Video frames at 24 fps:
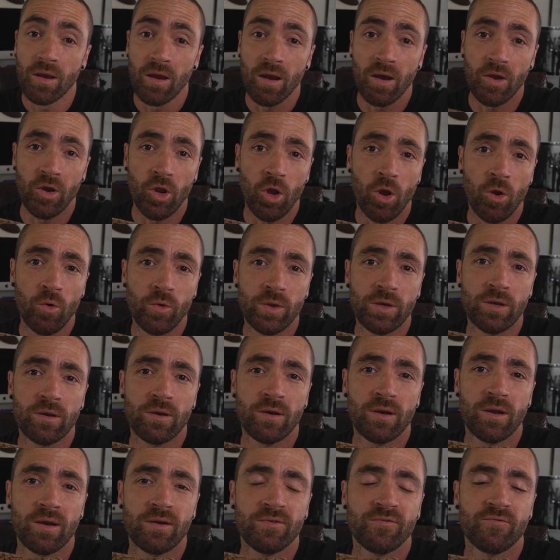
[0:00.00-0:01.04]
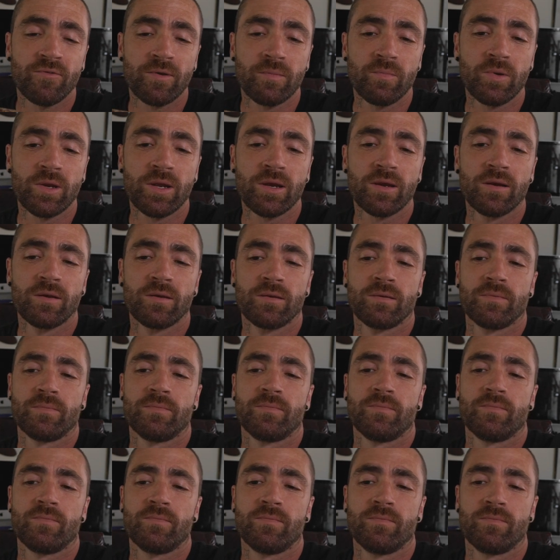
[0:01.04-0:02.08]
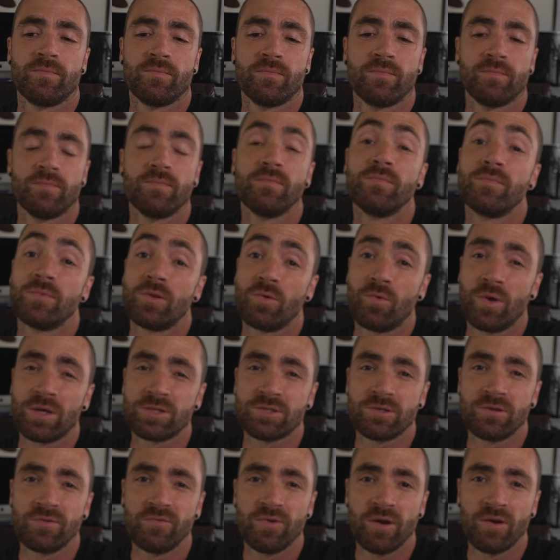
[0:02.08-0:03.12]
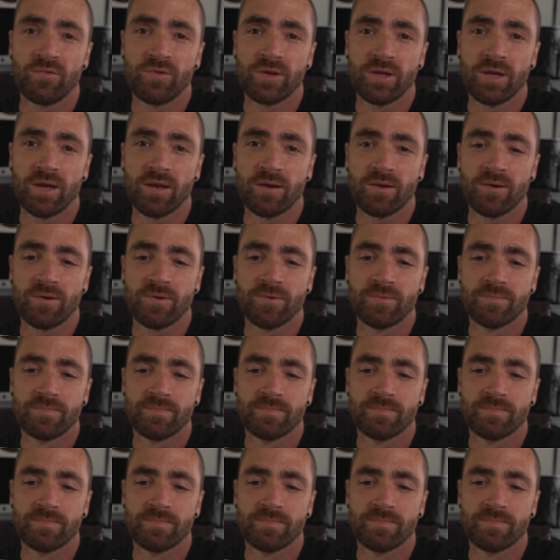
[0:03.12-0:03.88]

on Oedura fimbria, the Western Velvet Gecko.